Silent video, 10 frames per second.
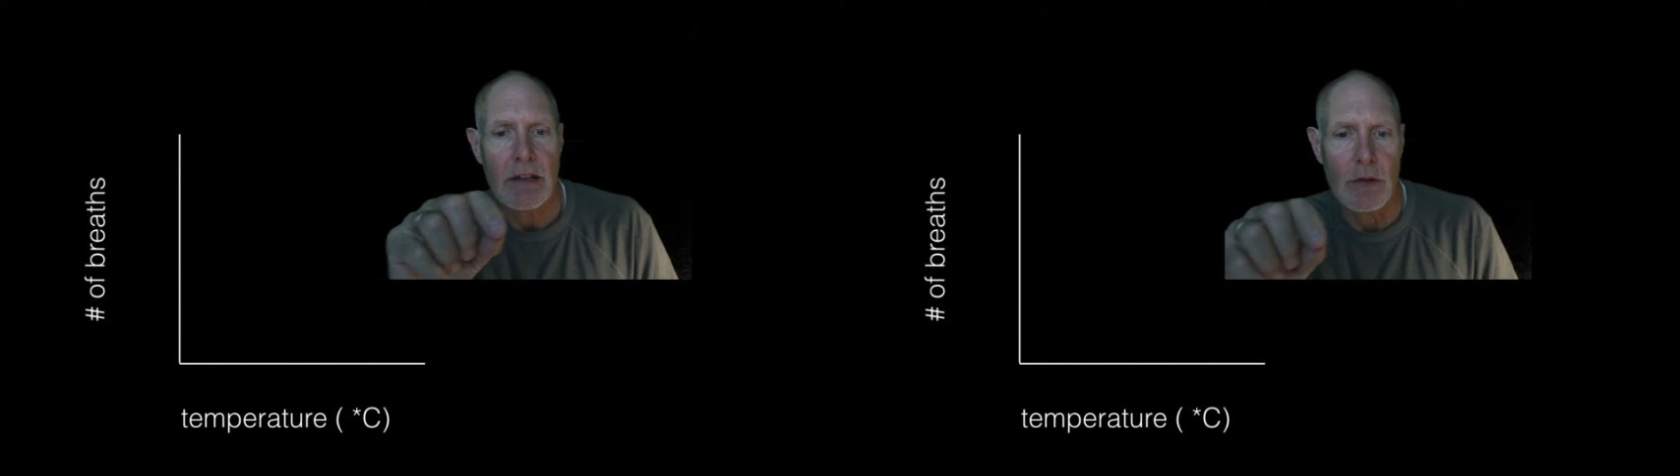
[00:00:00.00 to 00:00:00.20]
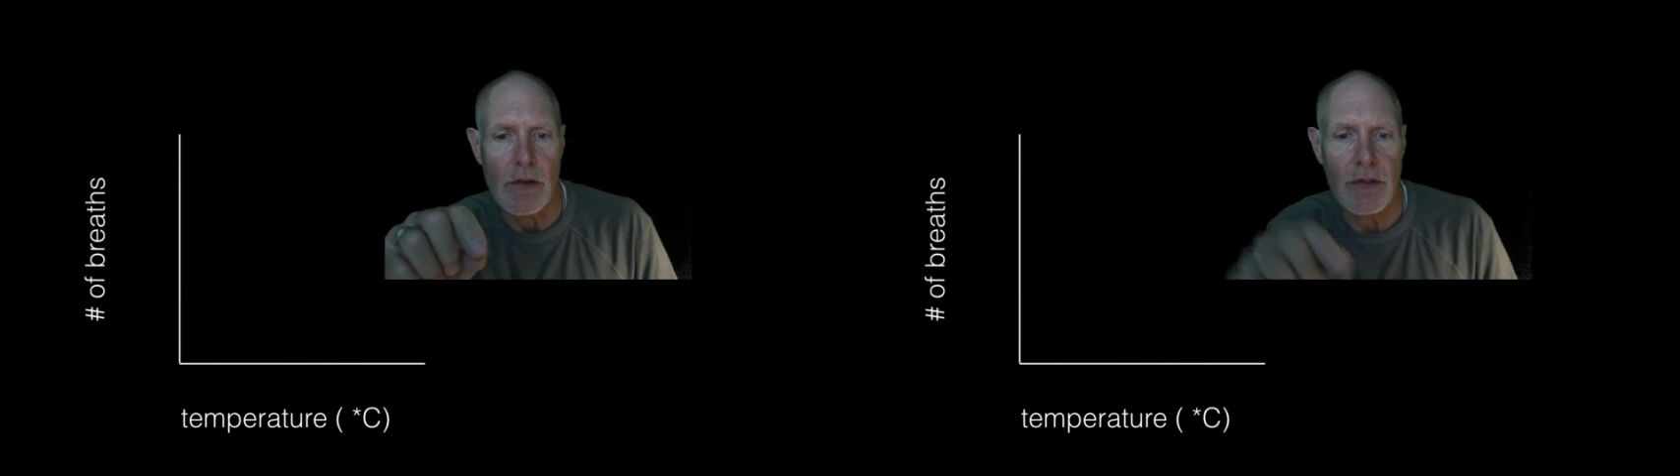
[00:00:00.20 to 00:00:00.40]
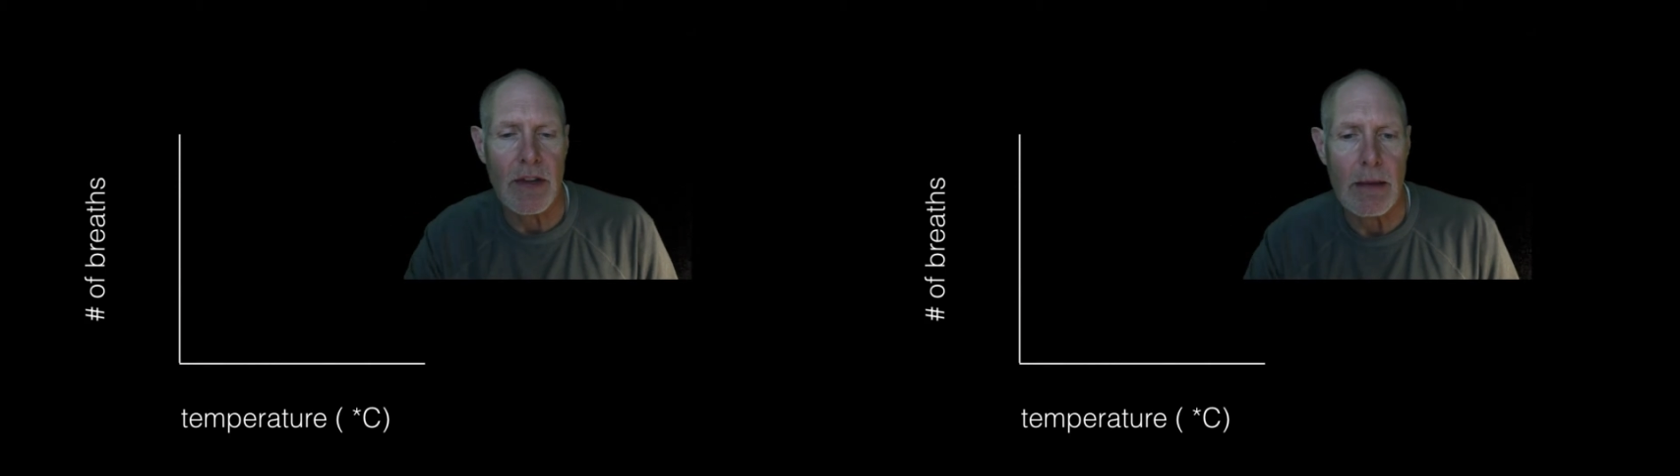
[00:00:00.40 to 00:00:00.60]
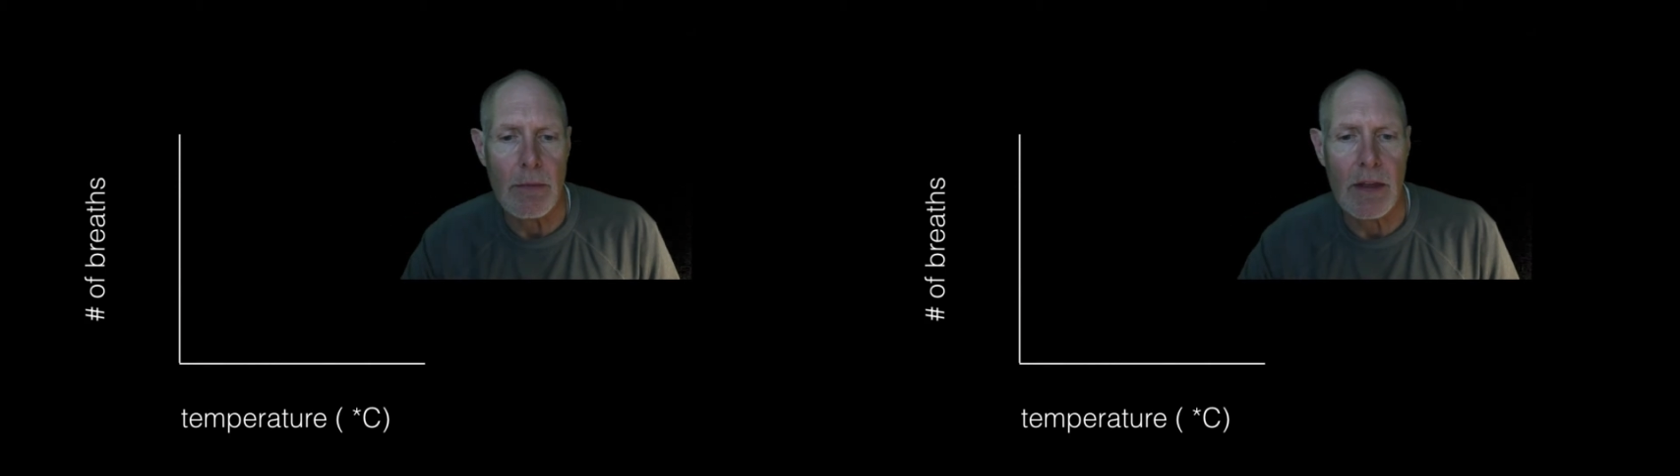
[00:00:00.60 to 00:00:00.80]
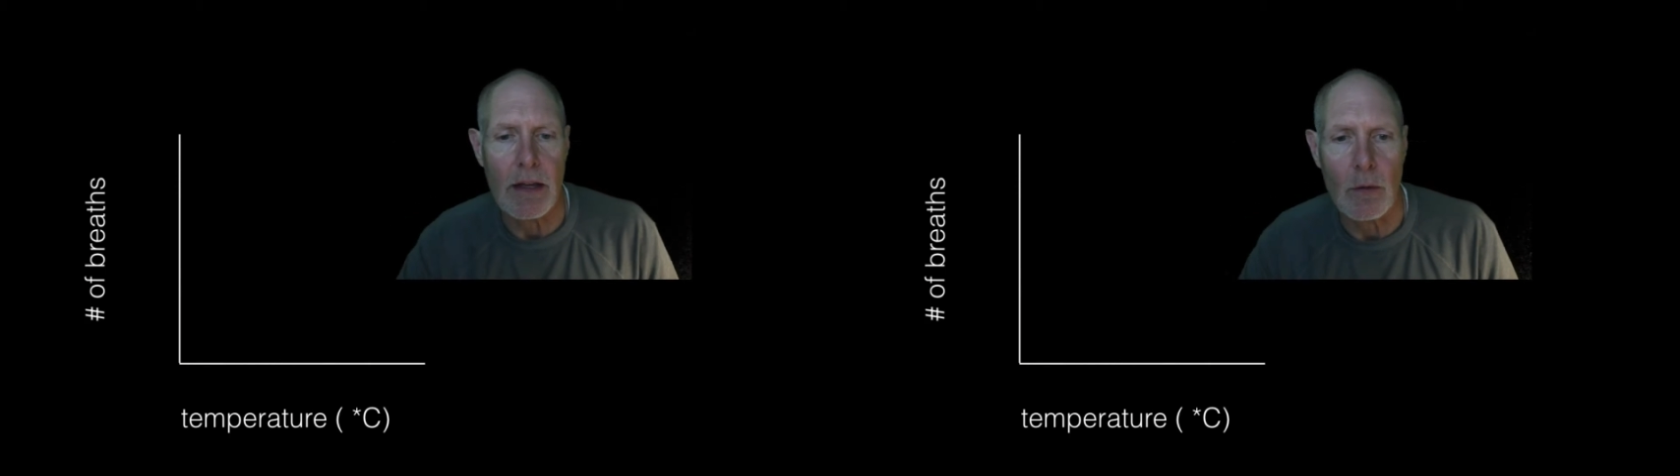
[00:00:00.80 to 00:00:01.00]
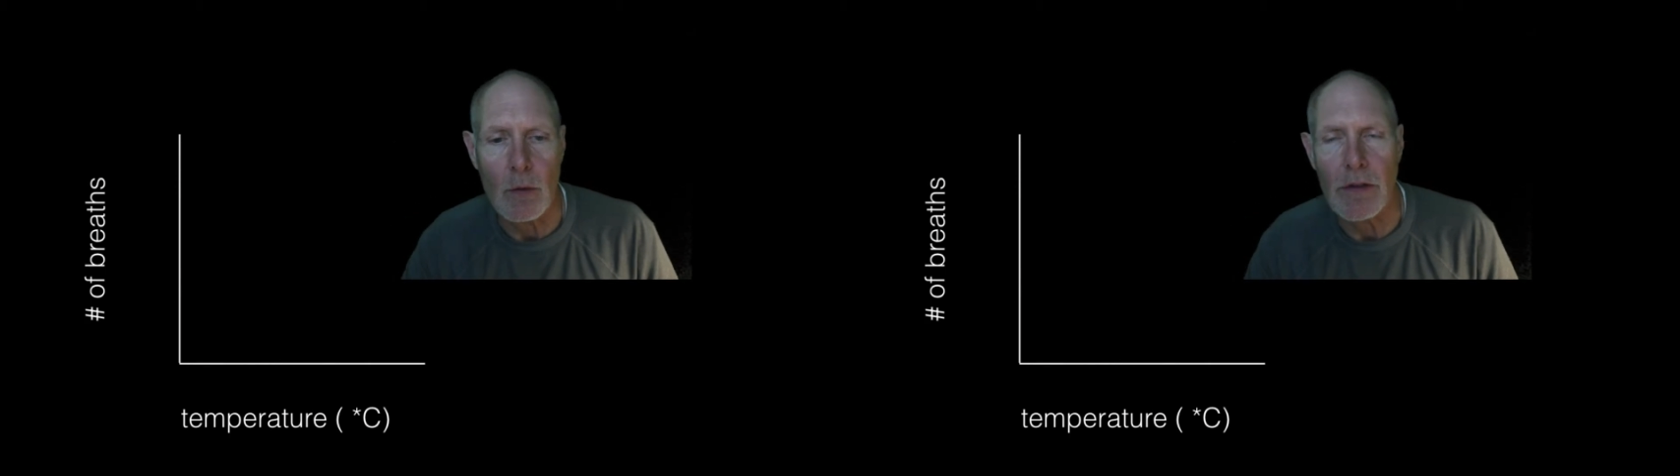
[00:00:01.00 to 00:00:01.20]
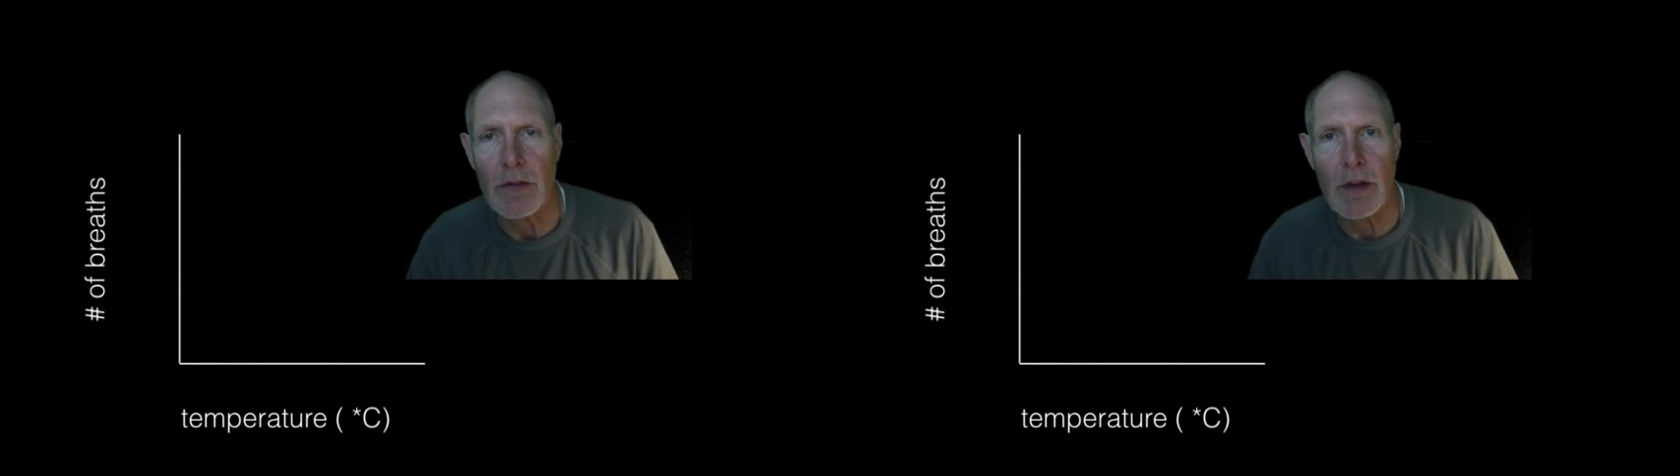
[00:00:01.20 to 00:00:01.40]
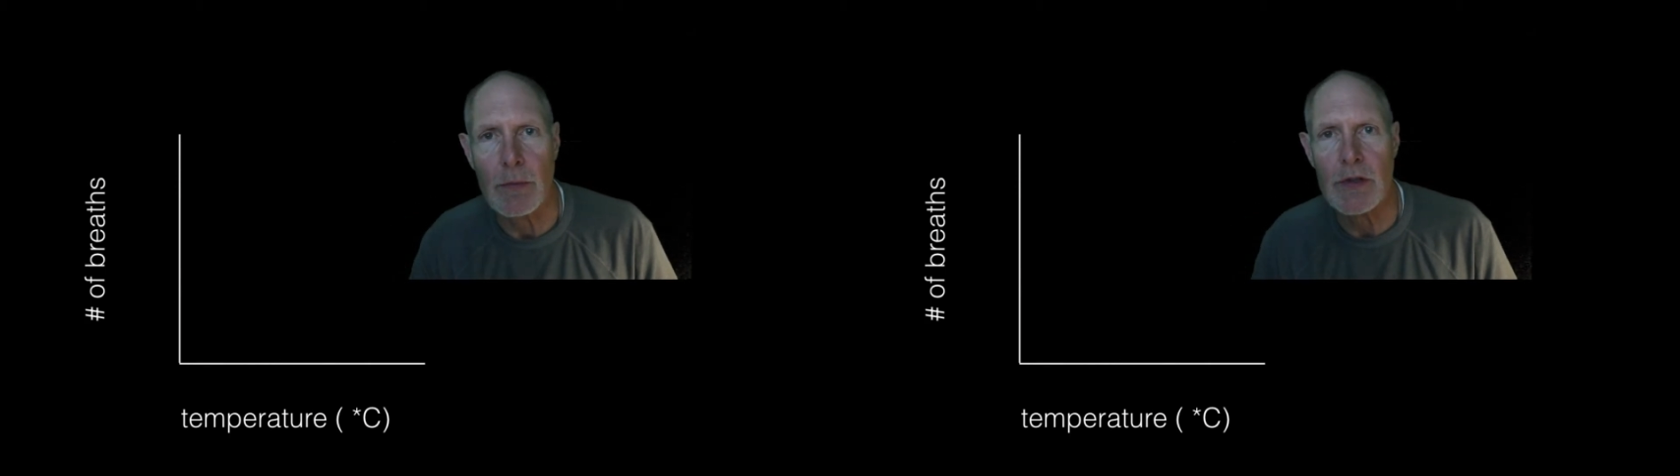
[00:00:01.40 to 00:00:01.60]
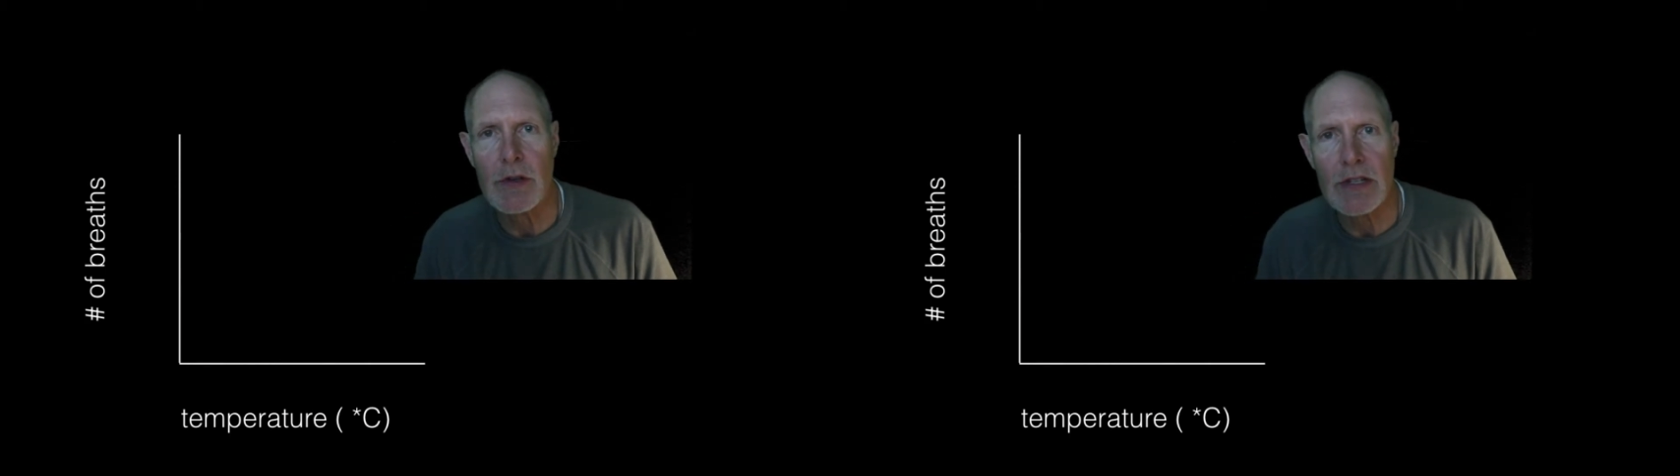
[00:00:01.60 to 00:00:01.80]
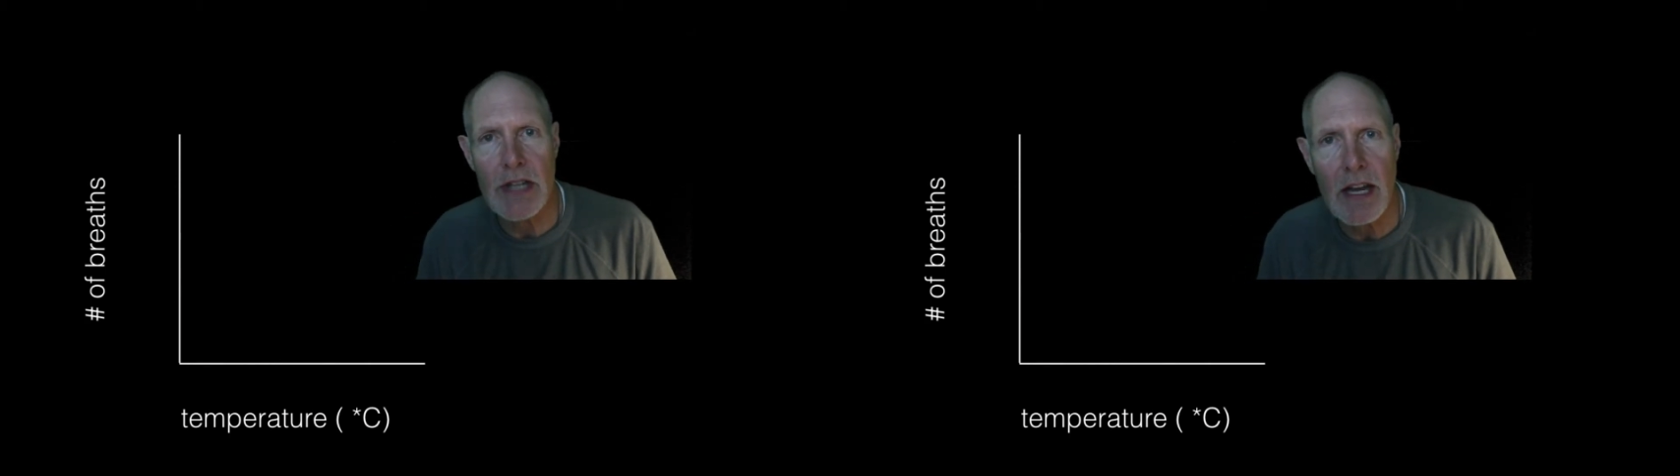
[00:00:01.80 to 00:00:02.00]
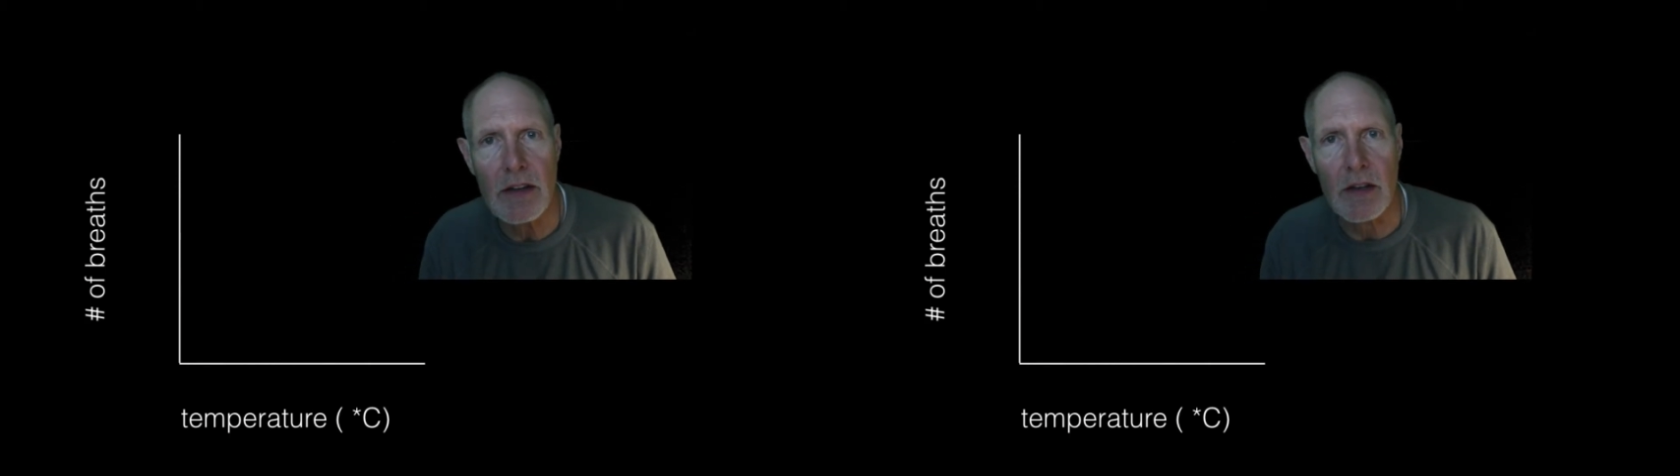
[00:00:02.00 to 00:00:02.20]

Do the same thing with the temperature at 10